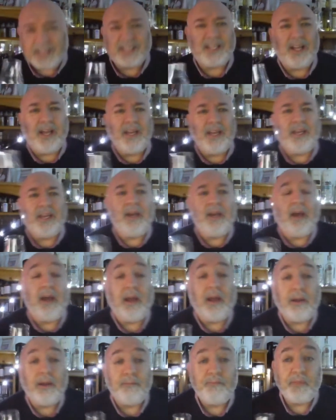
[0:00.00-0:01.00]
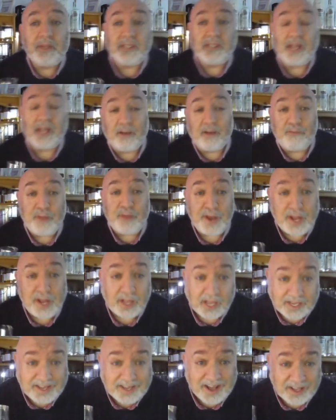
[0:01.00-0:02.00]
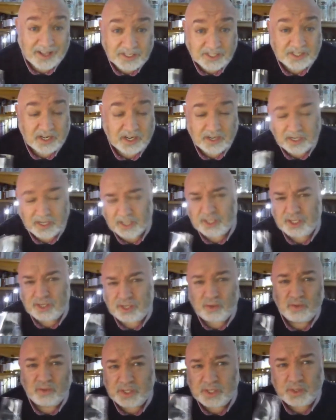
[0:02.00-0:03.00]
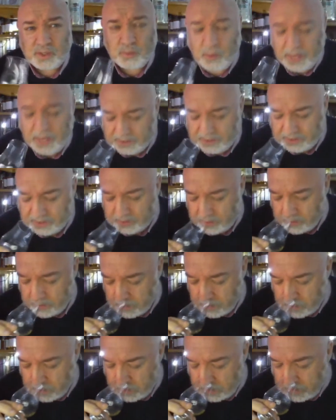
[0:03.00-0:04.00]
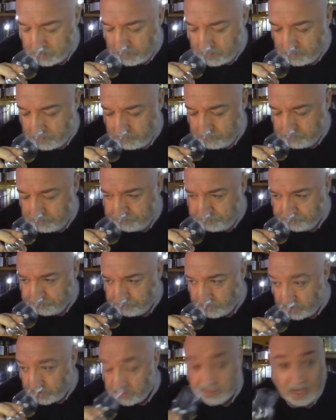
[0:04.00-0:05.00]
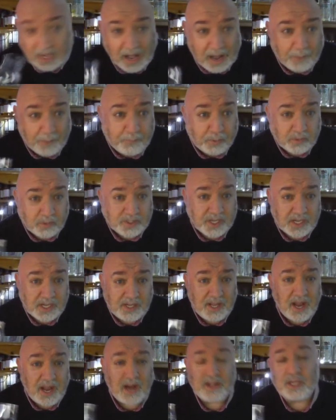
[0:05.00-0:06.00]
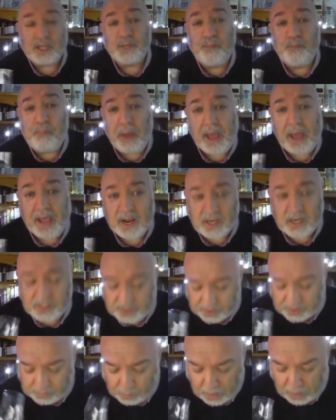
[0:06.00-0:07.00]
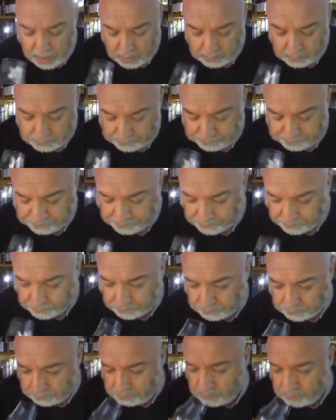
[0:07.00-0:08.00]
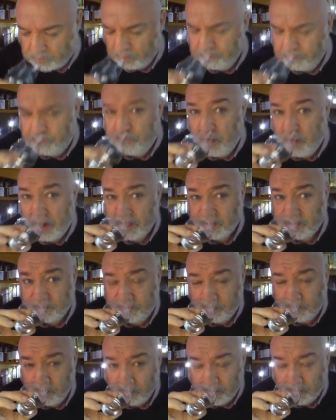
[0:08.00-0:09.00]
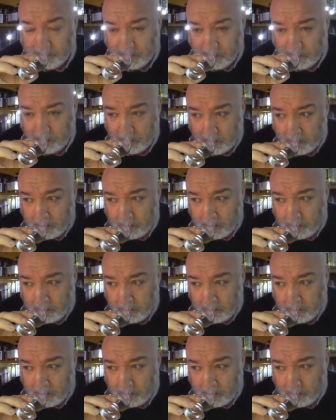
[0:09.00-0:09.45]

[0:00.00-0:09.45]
It's like a vanilla custard. It's so sweet. There's apples in there. There's pears as well. Fresh fruit.